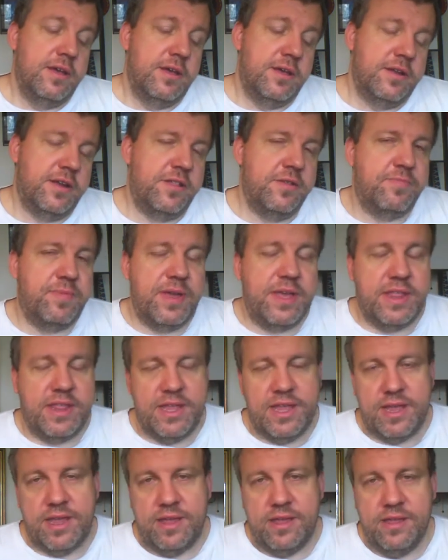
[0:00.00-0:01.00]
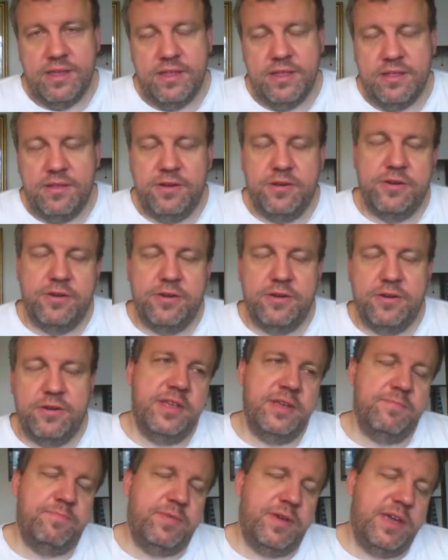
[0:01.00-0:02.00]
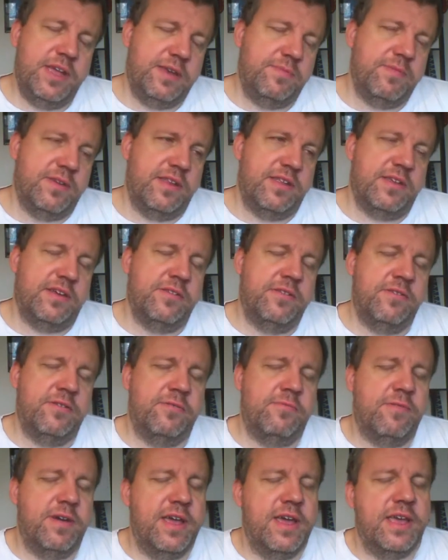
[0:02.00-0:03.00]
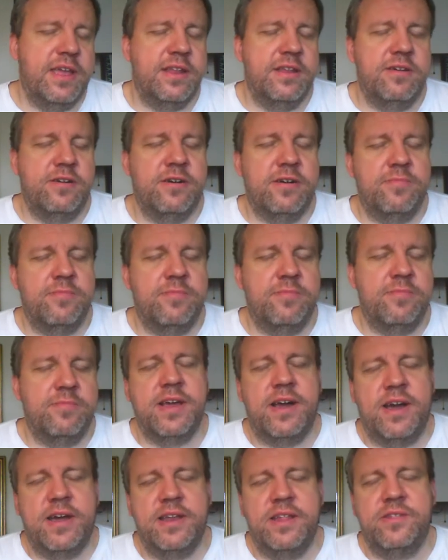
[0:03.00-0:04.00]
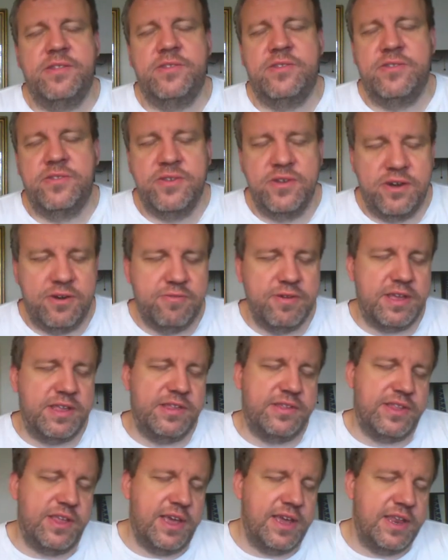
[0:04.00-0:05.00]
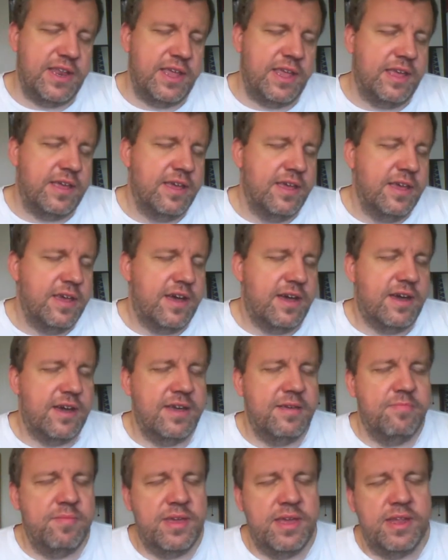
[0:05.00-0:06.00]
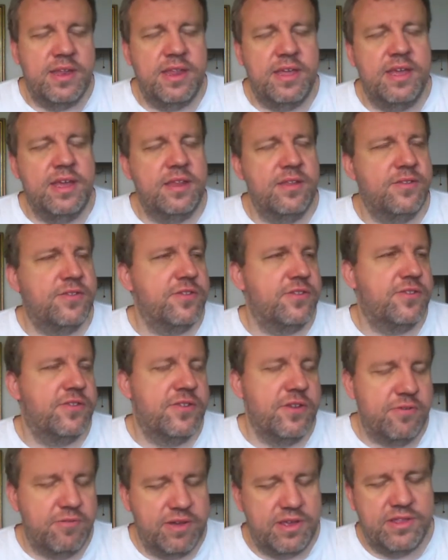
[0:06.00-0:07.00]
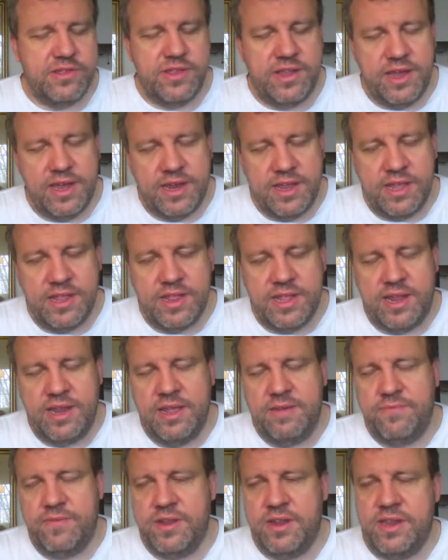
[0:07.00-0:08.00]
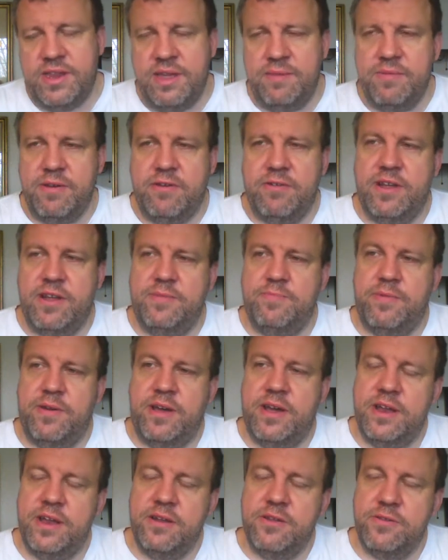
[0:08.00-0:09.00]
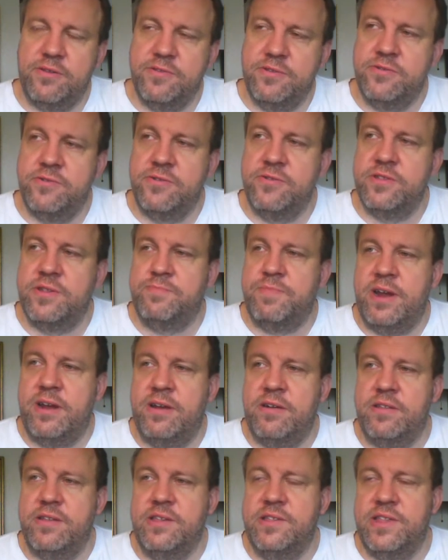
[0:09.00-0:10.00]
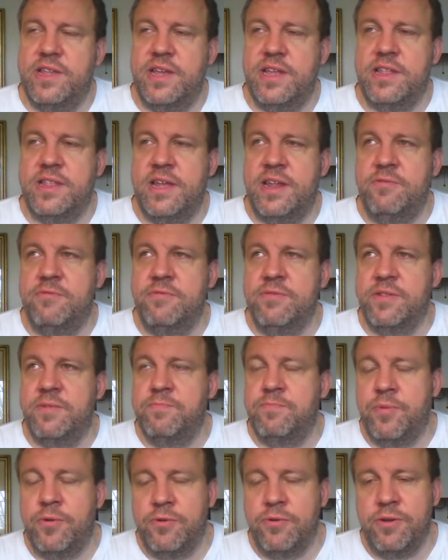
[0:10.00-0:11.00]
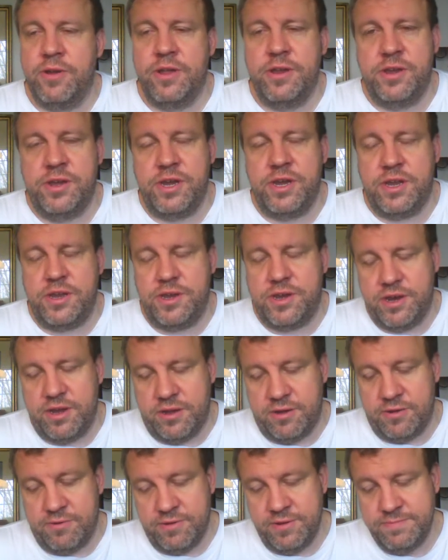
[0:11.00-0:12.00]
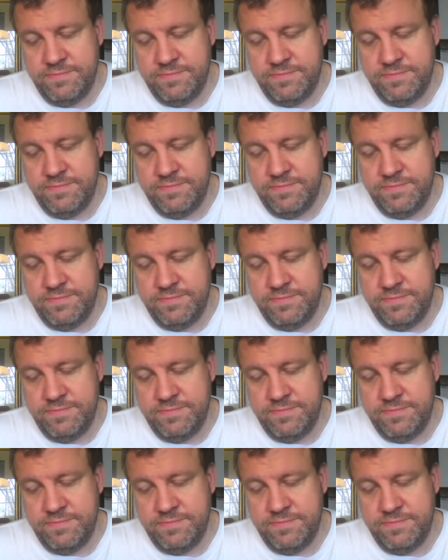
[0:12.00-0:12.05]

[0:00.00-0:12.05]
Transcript: Another big thing. Oh, the impeachment the other way, and oh my God, it's so exciting. I mean, it is just so exciting that even the Democrats behind closed doors apparently said that it was a boring shit show.